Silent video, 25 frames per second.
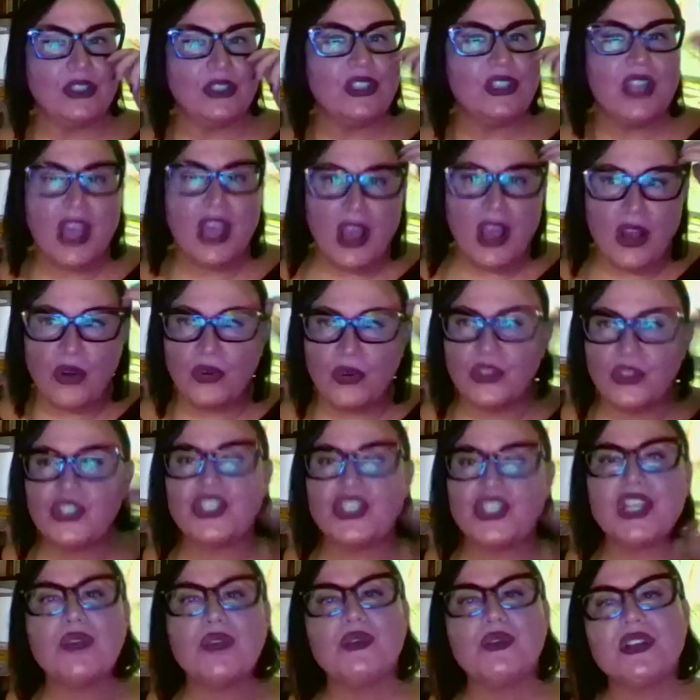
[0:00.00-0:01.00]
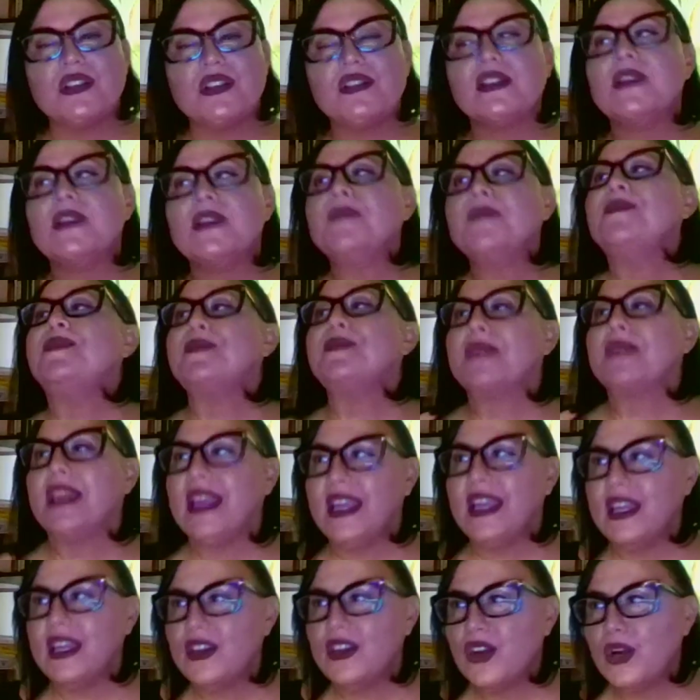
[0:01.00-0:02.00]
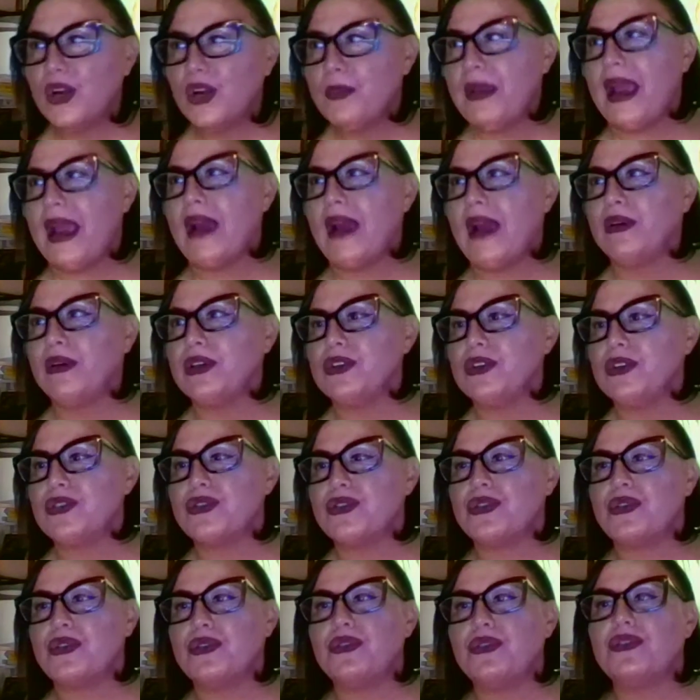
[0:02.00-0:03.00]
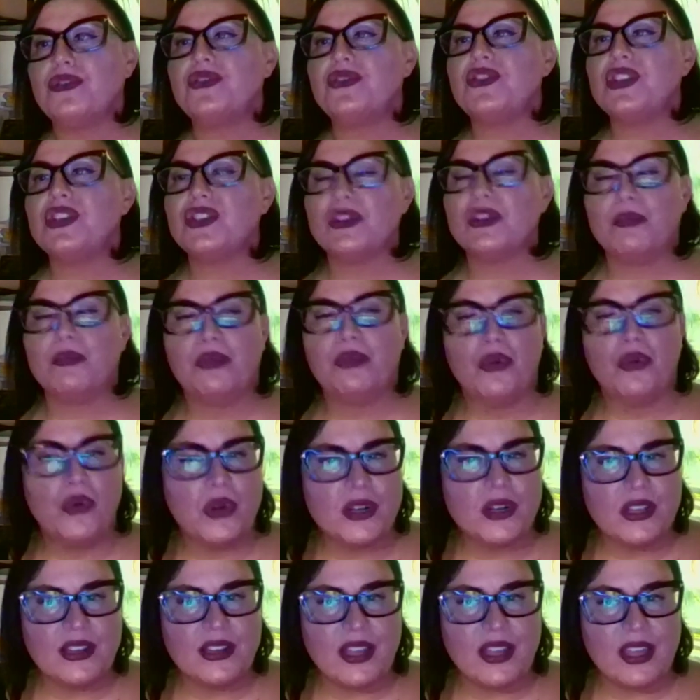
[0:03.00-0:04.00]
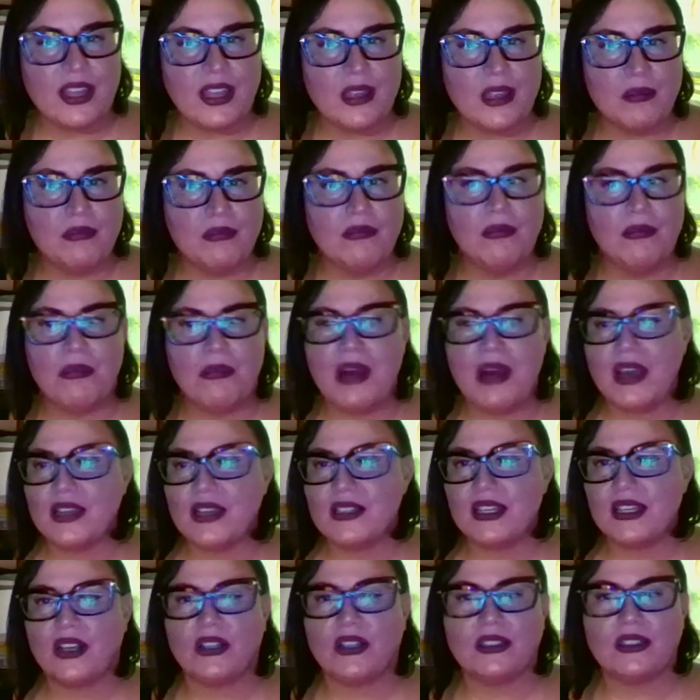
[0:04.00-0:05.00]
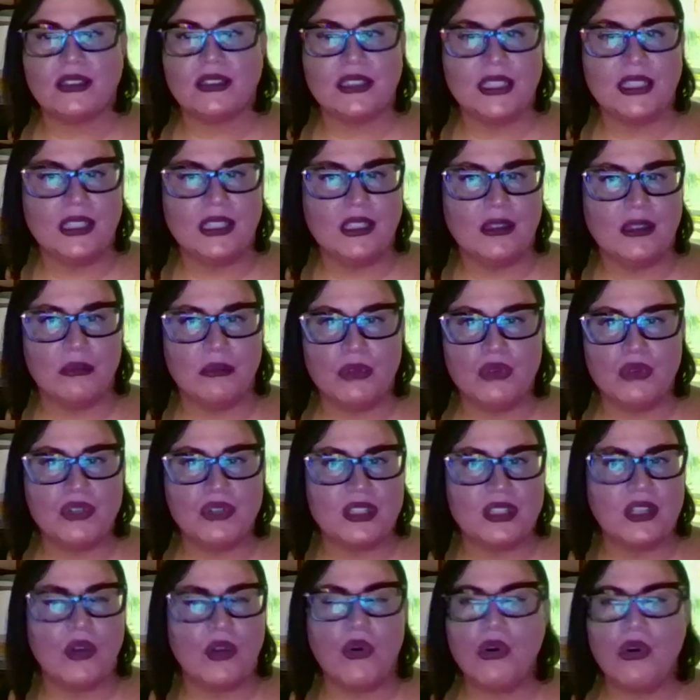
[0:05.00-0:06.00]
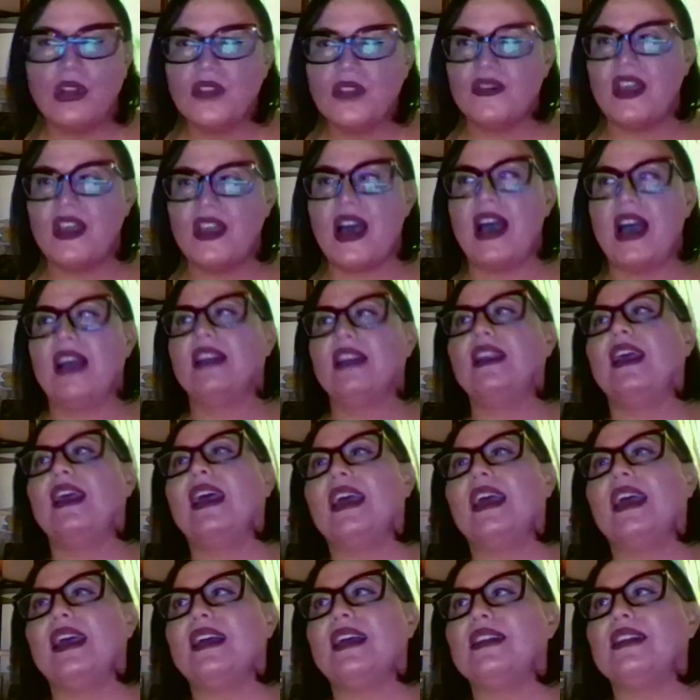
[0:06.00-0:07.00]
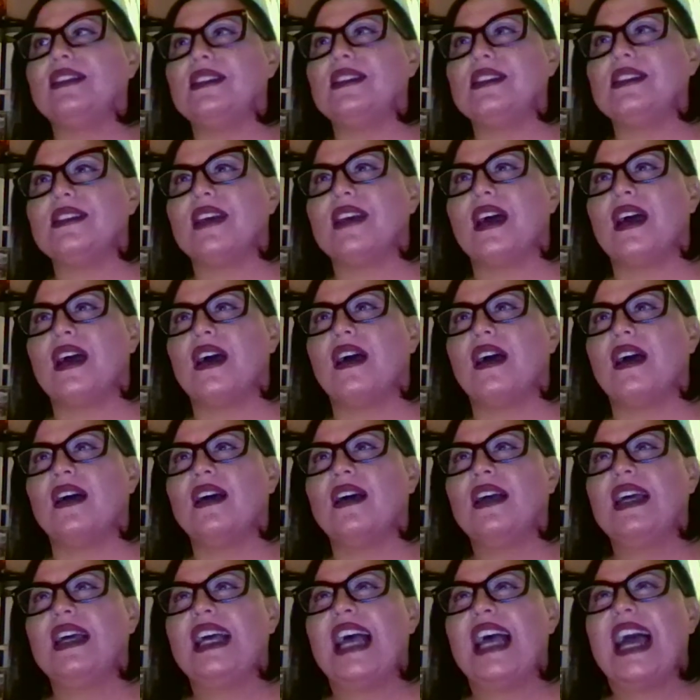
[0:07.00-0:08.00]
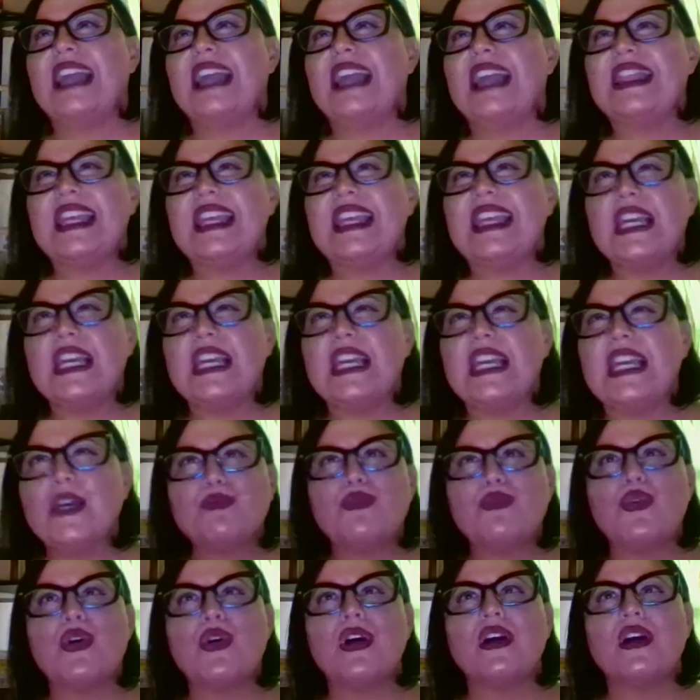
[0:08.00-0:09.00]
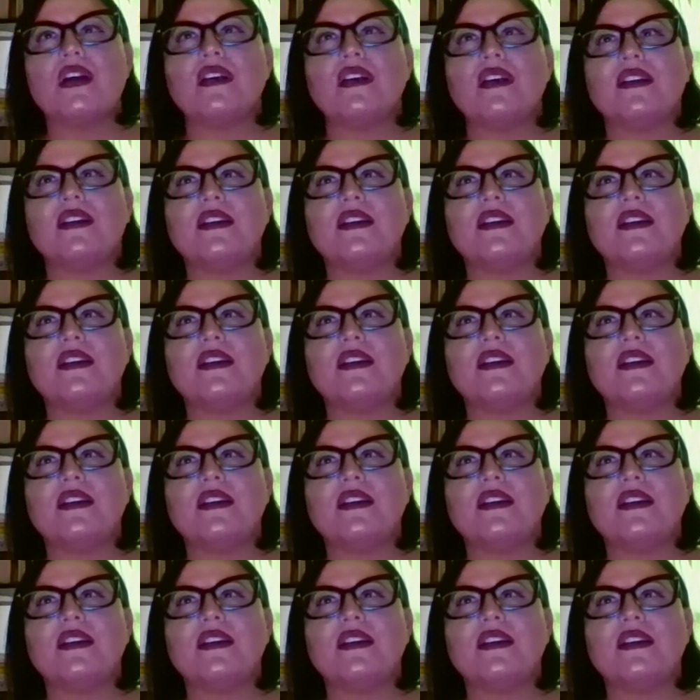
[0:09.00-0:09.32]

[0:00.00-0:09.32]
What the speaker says: No, she was in her power and truth. She supported him monetarily, emotionally, all of that. And I think it was more,